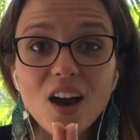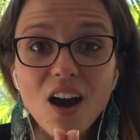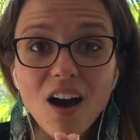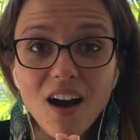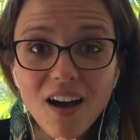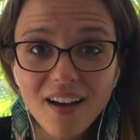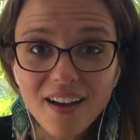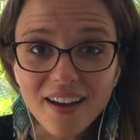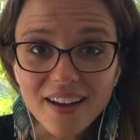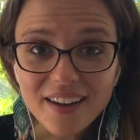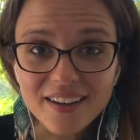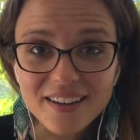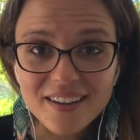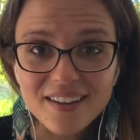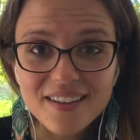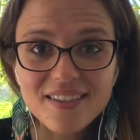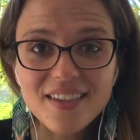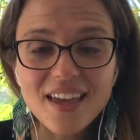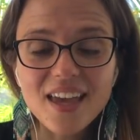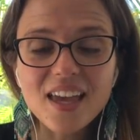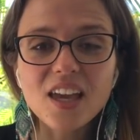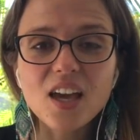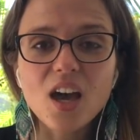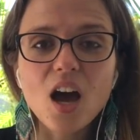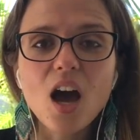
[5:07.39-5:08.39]
God
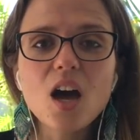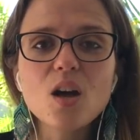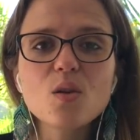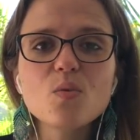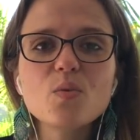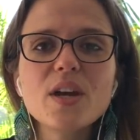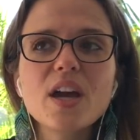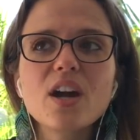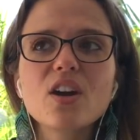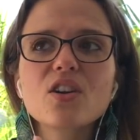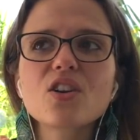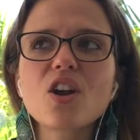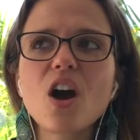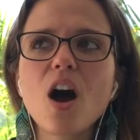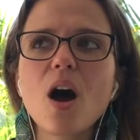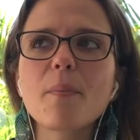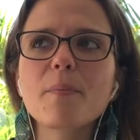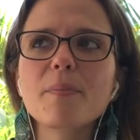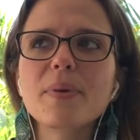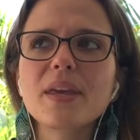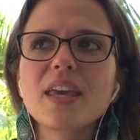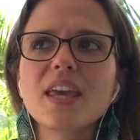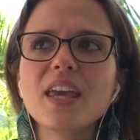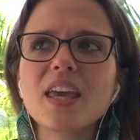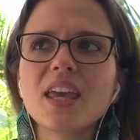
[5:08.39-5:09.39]
we are
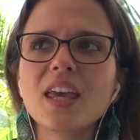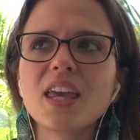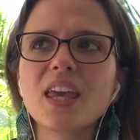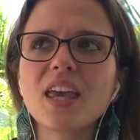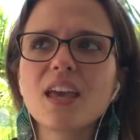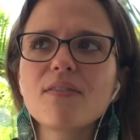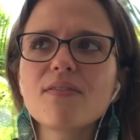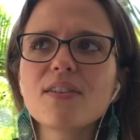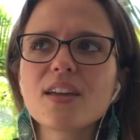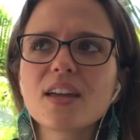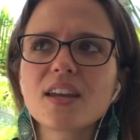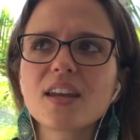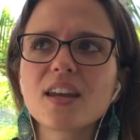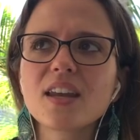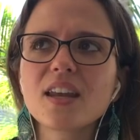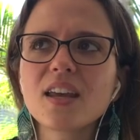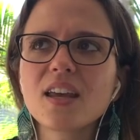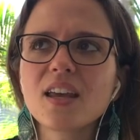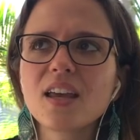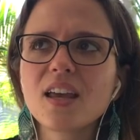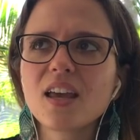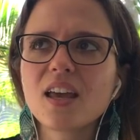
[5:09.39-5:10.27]
not being given